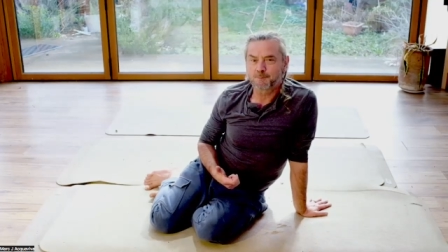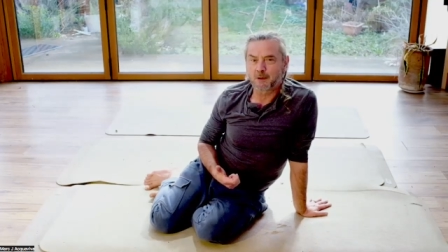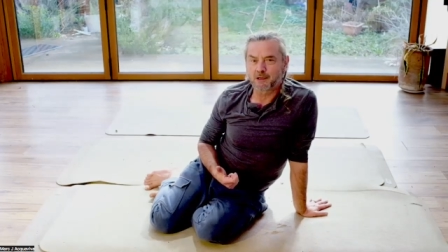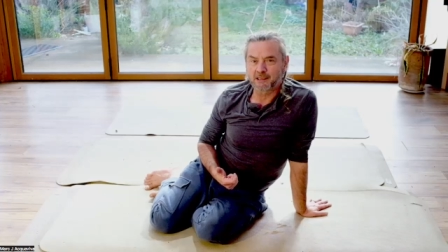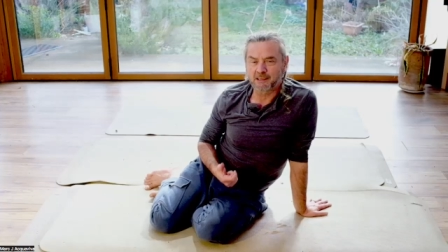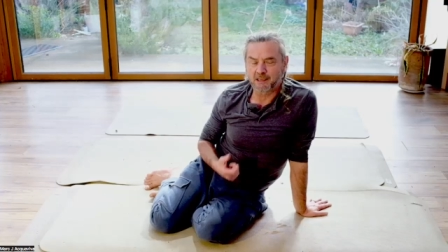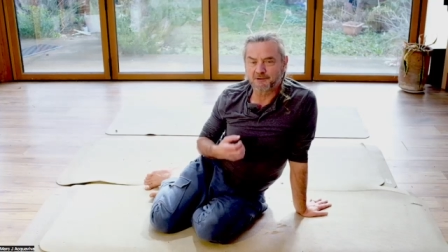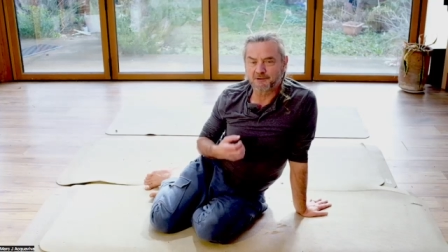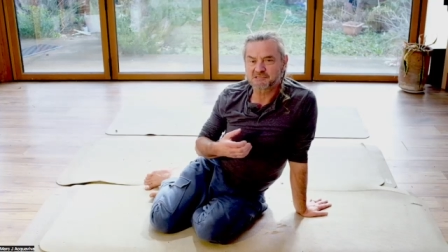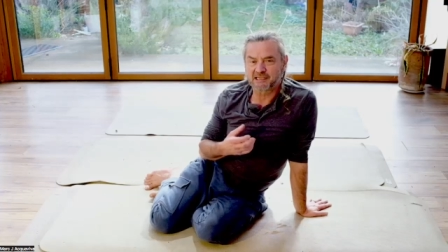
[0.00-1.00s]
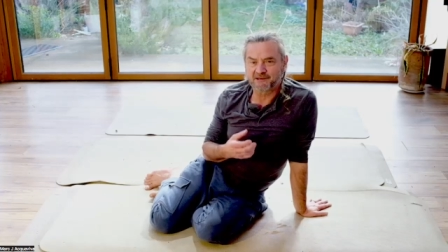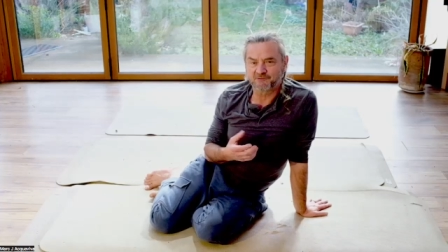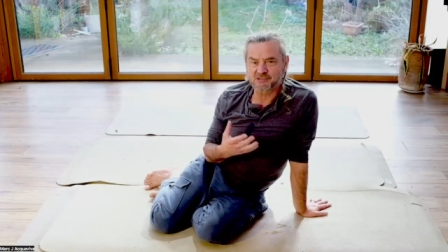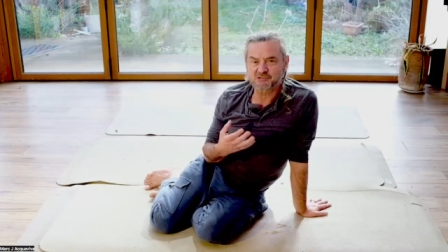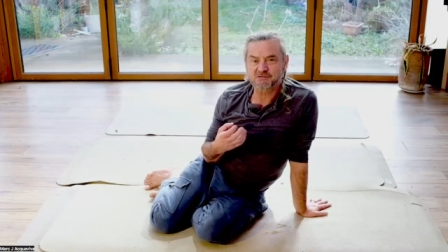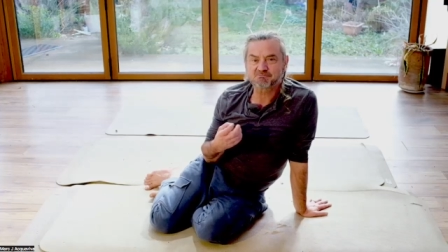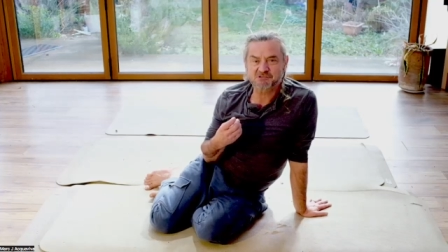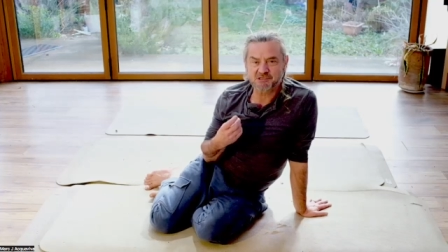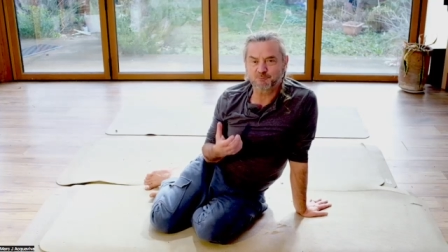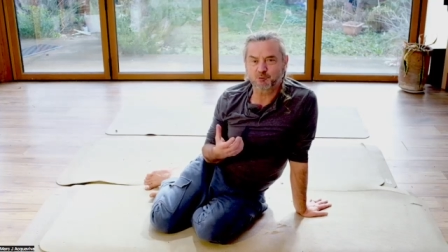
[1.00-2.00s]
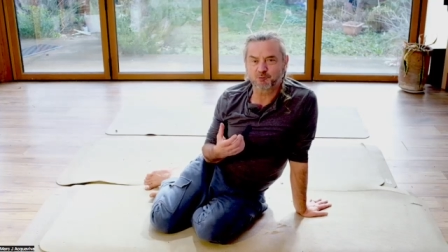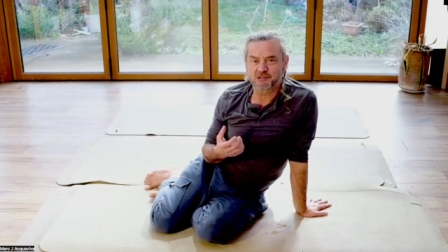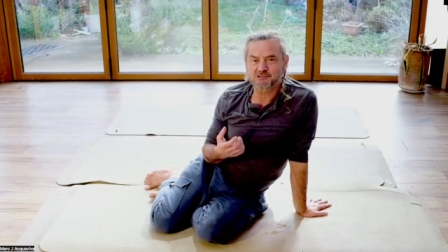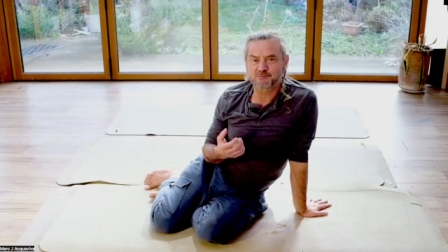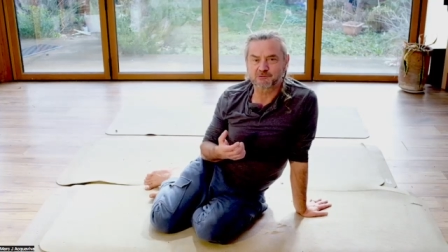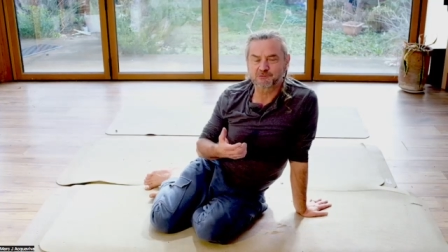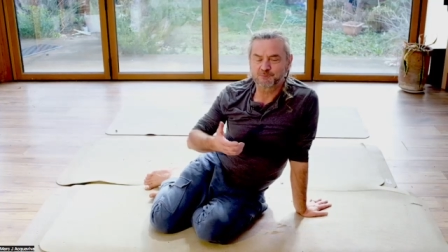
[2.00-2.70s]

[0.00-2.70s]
by understanding this simple principle,